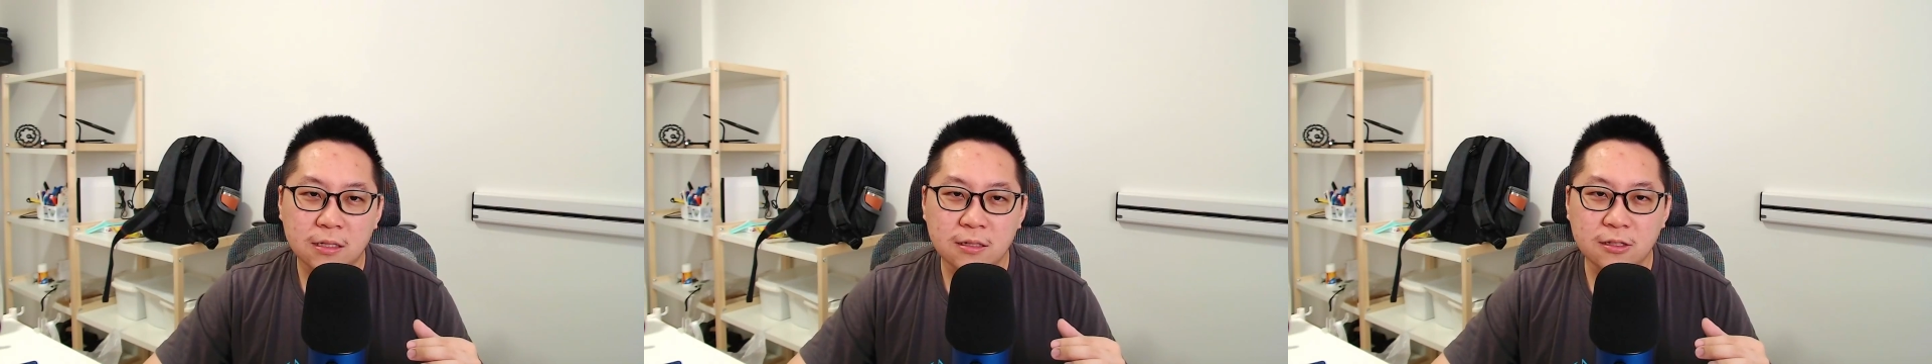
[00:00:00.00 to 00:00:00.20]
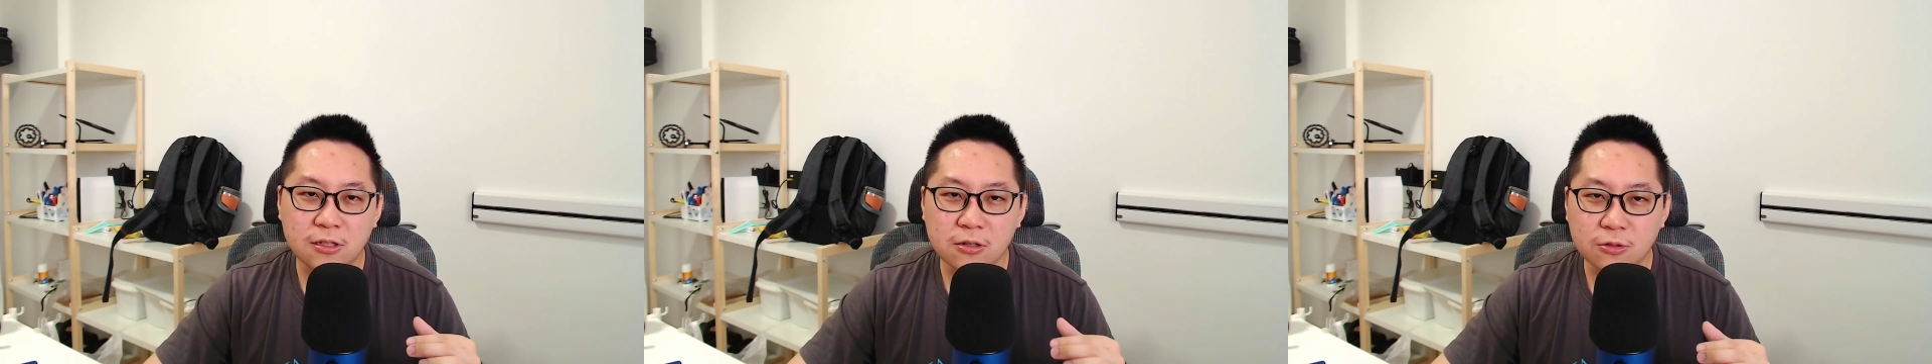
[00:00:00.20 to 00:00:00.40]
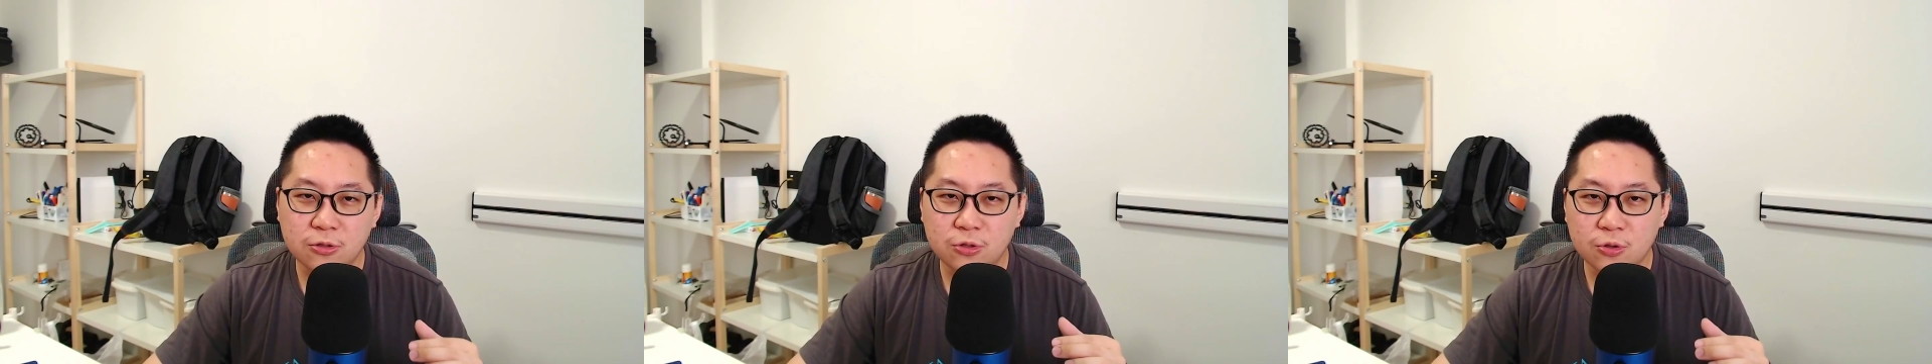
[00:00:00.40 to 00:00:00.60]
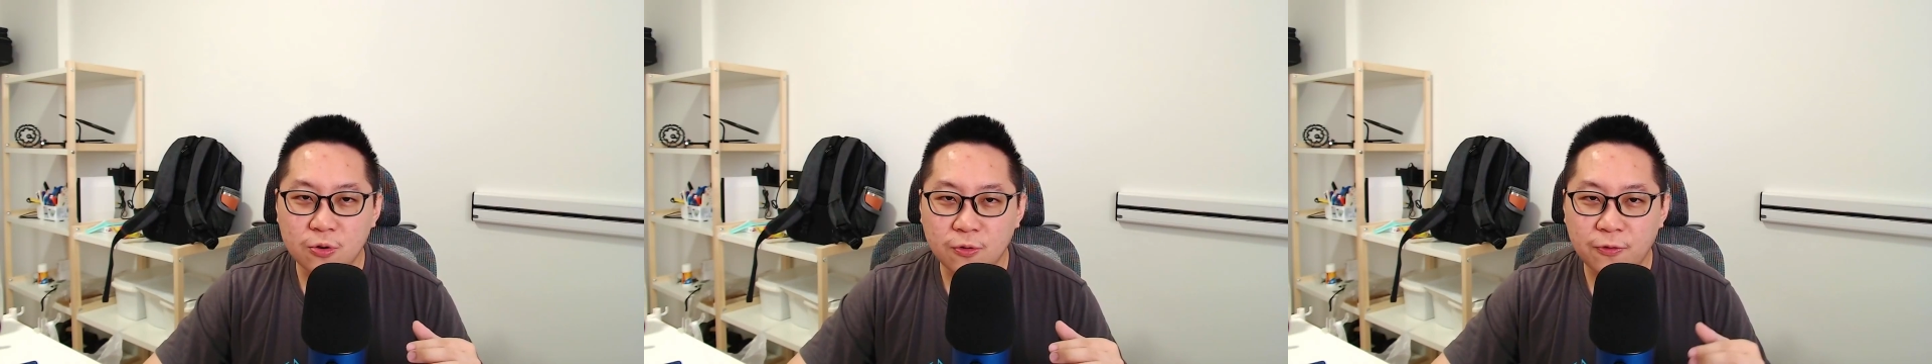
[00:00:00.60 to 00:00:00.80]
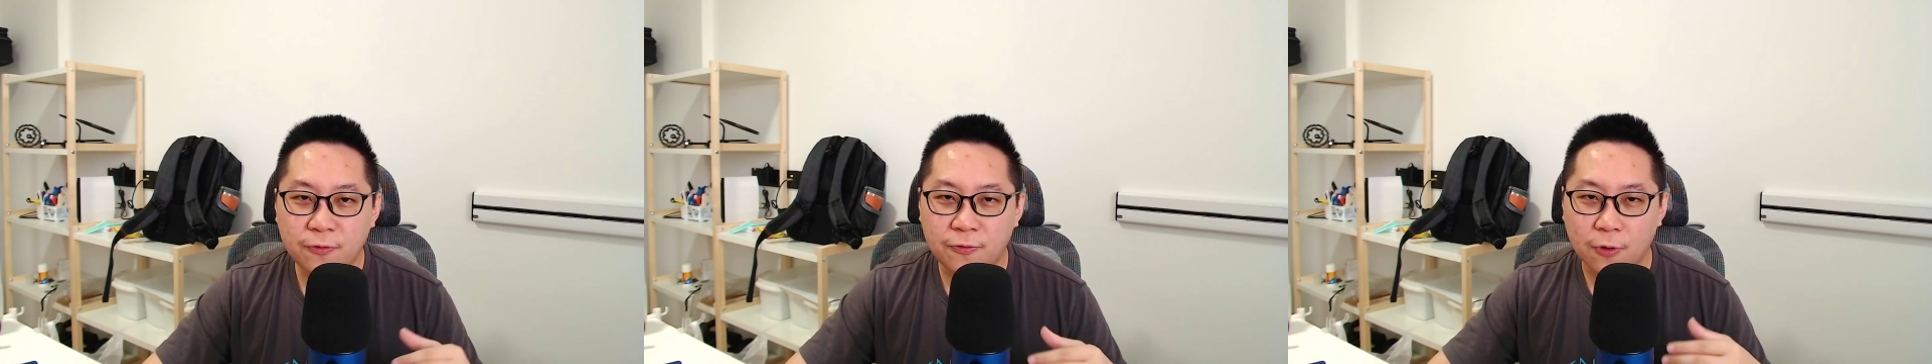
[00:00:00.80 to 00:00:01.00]
still
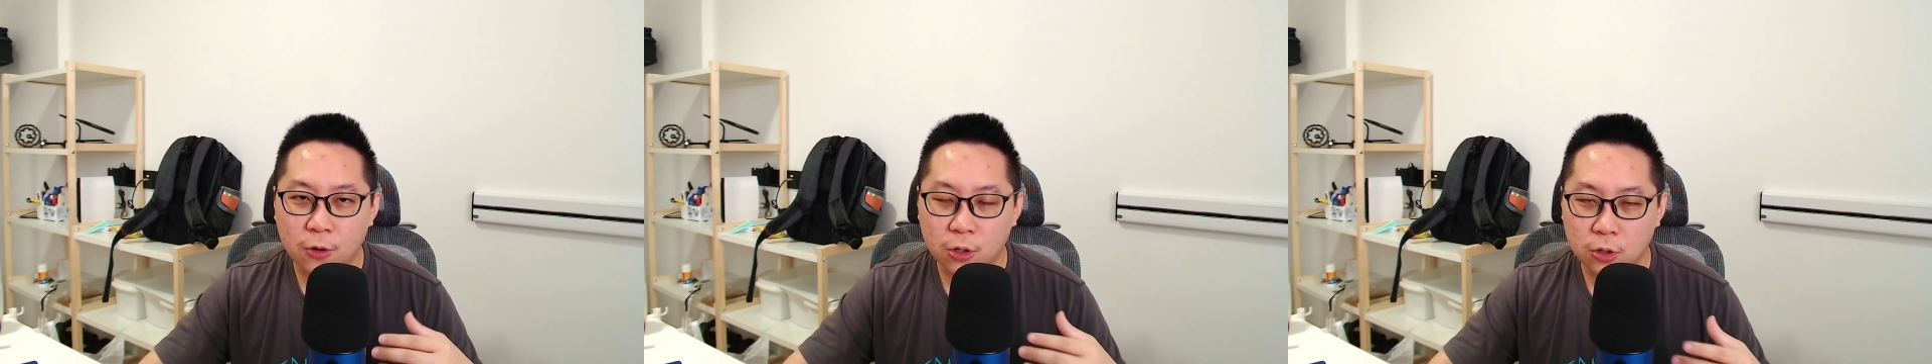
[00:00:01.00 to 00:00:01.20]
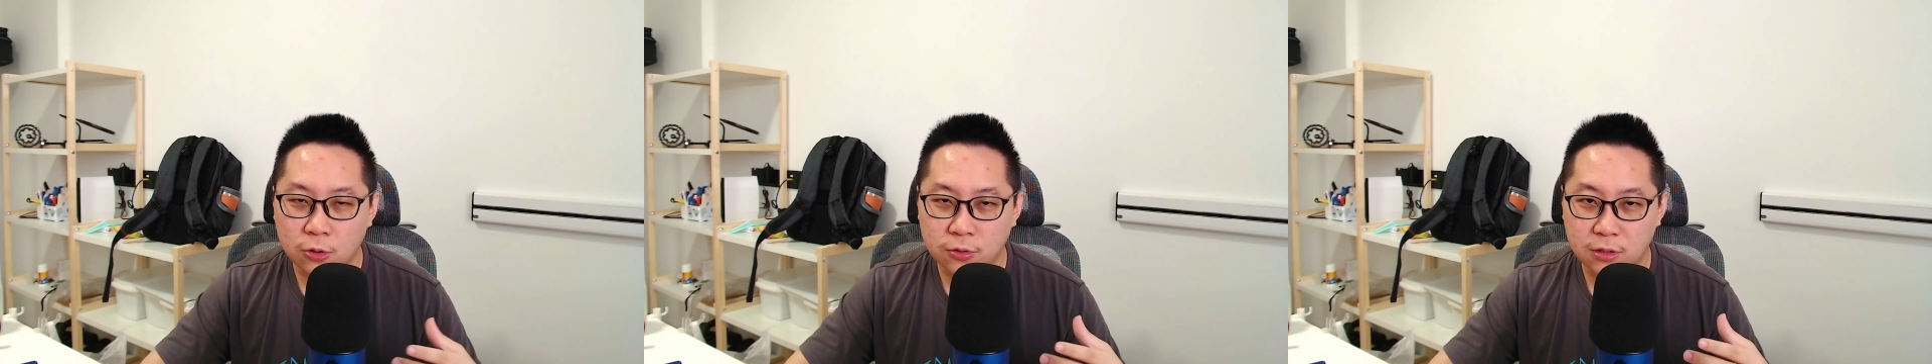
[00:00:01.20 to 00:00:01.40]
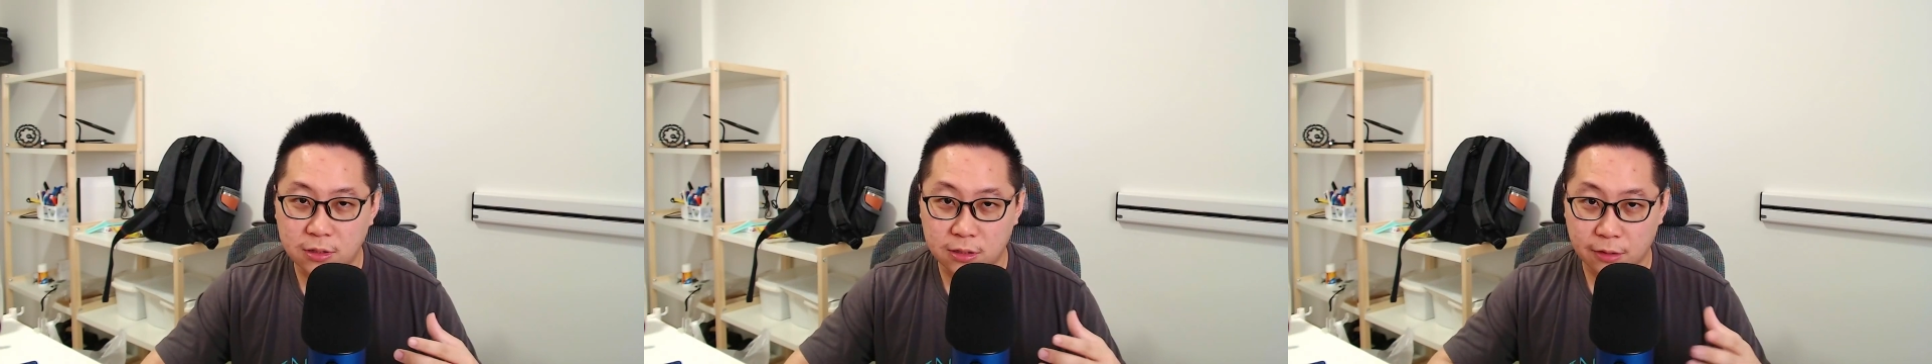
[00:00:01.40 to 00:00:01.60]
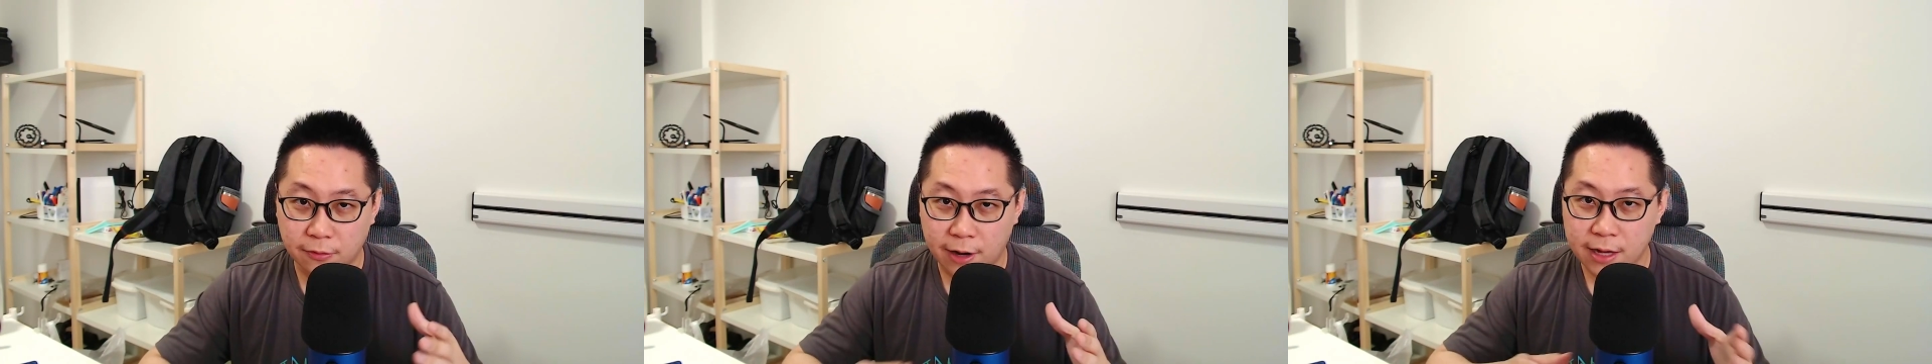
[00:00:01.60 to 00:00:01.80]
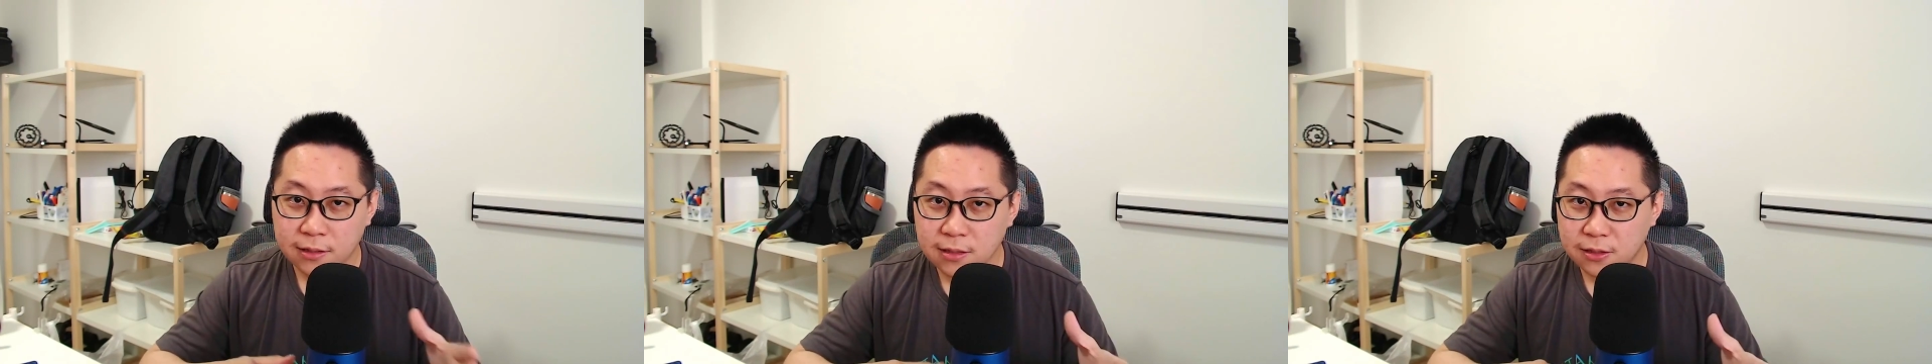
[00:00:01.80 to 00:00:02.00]
do follow the
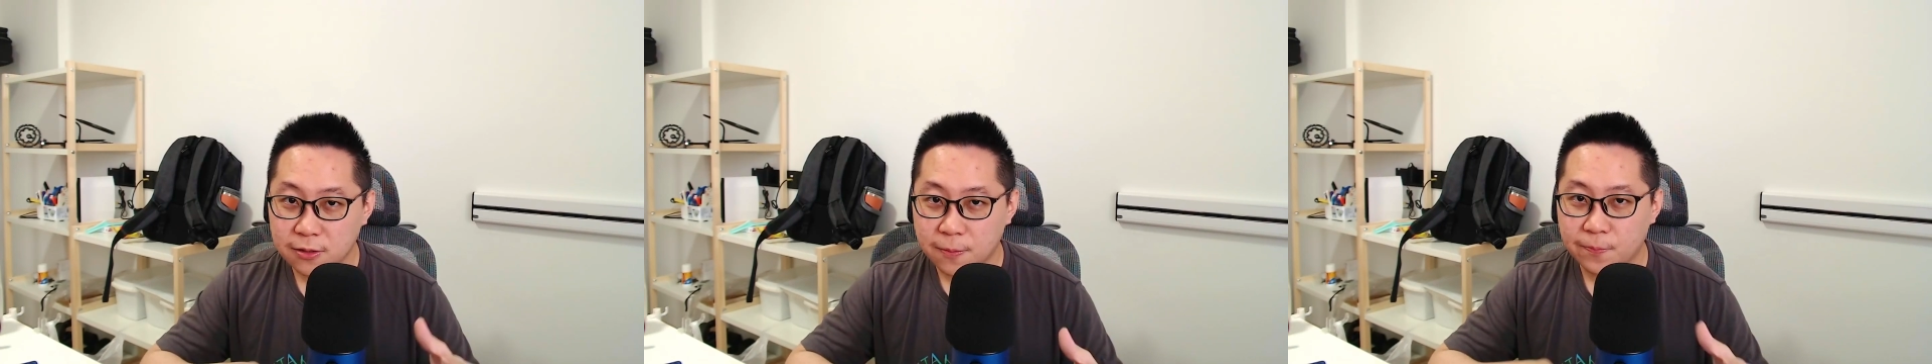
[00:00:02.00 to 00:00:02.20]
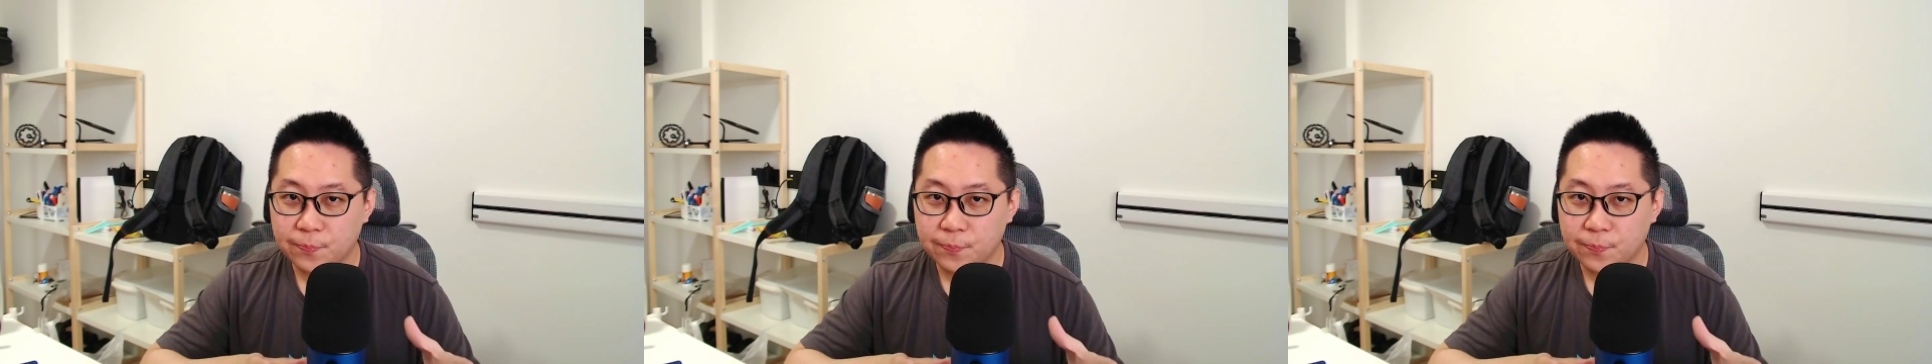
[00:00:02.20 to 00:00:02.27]
rest,